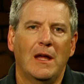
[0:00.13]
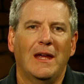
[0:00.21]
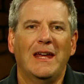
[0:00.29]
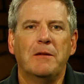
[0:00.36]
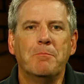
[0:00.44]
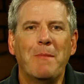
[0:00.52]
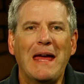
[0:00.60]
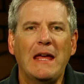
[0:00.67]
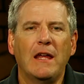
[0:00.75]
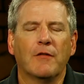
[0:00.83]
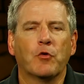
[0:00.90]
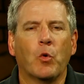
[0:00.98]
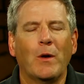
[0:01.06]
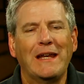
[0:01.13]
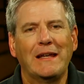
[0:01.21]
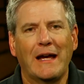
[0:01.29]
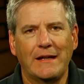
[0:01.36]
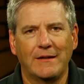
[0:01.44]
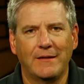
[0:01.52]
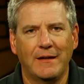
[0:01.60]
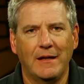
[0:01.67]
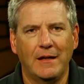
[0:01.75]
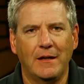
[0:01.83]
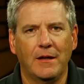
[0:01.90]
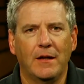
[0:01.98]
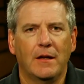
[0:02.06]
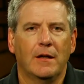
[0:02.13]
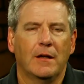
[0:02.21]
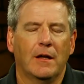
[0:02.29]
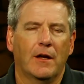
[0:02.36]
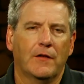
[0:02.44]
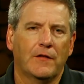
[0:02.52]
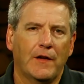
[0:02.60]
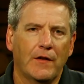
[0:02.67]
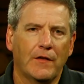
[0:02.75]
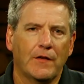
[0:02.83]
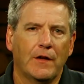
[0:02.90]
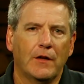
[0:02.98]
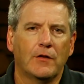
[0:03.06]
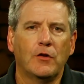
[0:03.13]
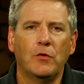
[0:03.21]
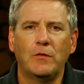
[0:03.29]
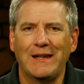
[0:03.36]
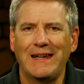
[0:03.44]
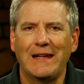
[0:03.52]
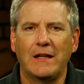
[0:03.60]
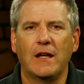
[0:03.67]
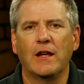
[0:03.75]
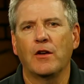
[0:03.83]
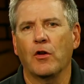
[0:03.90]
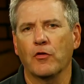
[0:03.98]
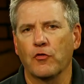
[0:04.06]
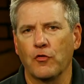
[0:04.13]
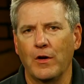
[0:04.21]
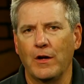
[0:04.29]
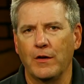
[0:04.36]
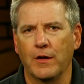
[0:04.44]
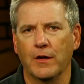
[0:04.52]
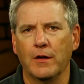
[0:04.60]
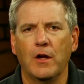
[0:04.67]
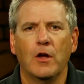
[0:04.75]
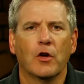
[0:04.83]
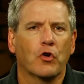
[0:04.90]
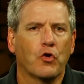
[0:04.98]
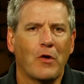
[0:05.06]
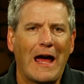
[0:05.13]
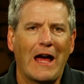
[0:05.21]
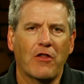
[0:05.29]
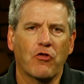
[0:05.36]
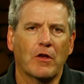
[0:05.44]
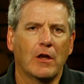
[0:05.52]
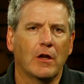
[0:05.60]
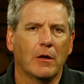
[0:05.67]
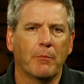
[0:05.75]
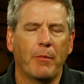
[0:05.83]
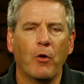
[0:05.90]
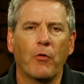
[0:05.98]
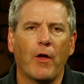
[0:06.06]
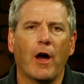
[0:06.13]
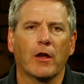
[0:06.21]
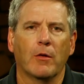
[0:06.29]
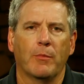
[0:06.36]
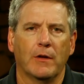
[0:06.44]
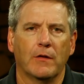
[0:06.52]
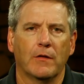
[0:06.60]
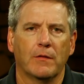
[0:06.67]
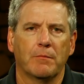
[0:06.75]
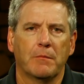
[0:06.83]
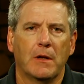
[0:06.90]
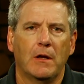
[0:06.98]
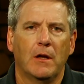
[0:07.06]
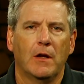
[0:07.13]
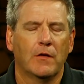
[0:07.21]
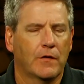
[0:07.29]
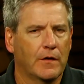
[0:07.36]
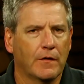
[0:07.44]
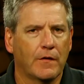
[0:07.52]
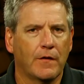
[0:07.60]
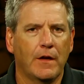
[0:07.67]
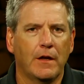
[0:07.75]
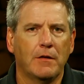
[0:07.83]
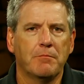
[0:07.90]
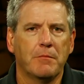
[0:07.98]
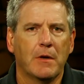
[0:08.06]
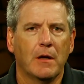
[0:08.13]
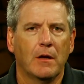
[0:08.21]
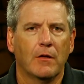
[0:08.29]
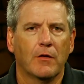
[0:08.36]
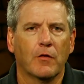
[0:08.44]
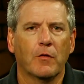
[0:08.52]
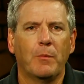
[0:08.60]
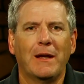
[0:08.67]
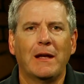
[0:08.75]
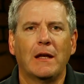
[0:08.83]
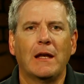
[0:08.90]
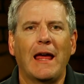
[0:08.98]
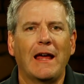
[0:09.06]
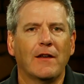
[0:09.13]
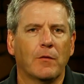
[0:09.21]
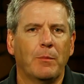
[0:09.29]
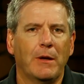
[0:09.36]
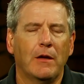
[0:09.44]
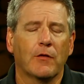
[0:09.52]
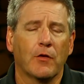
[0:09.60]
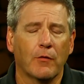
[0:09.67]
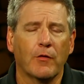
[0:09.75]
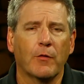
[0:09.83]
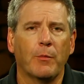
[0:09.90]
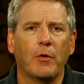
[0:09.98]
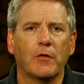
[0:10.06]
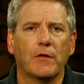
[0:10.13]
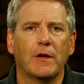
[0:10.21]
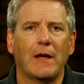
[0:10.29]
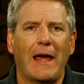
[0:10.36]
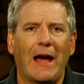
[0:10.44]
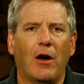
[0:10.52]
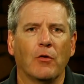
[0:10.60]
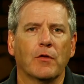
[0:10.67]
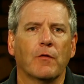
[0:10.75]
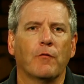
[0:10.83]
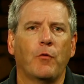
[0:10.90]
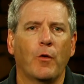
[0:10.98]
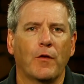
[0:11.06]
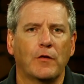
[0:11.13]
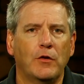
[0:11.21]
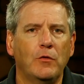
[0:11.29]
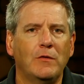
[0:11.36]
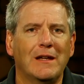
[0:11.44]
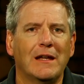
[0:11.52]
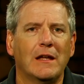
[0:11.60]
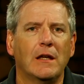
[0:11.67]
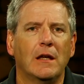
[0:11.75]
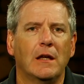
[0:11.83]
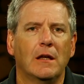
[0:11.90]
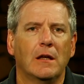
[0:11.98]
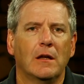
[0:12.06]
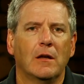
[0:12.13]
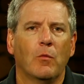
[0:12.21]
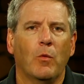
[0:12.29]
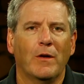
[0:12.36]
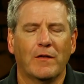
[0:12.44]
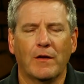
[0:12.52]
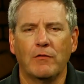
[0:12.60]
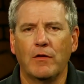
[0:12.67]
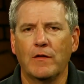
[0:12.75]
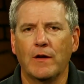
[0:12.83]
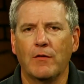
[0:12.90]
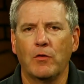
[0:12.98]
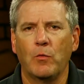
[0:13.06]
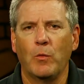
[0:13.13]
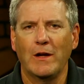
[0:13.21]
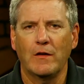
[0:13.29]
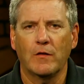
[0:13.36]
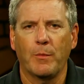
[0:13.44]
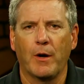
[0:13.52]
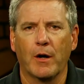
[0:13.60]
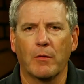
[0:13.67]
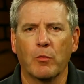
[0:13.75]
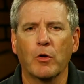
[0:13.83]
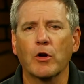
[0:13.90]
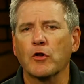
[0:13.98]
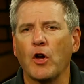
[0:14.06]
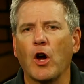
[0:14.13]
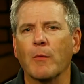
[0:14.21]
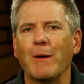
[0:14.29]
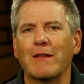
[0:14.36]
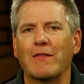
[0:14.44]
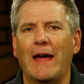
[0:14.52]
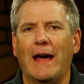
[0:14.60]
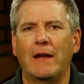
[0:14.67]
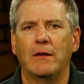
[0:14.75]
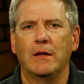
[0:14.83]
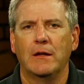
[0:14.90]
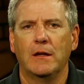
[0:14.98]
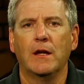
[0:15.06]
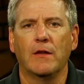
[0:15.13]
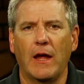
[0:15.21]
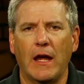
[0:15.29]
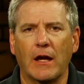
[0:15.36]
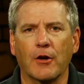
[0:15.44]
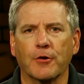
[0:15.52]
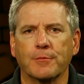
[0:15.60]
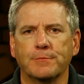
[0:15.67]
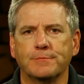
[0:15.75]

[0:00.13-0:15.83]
In May of 2019, a Cessna 210 in Australia crashed, killing both occupants. Since then, there's been an SB service bulletin out for the 210-177 Wingspar. We're going to talk about that in the hangar.